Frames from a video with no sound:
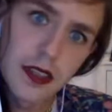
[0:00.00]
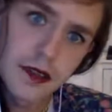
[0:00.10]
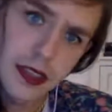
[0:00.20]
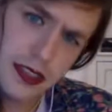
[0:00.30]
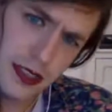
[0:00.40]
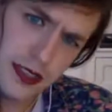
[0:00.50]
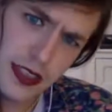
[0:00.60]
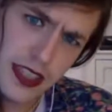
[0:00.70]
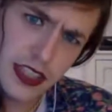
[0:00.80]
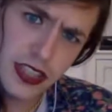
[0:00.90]
for instance,
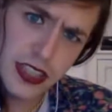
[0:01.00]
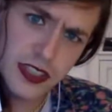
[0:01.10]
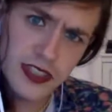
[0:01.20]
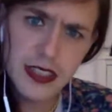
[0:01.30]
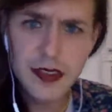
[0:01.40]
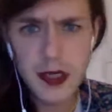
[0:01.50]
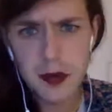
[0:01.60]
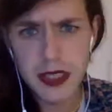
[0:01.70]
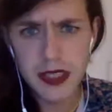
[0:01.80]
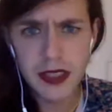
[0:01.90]
the legendary Steve
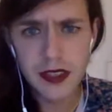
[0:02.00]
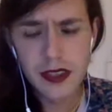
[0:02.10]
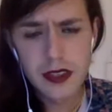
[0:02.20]
Albini,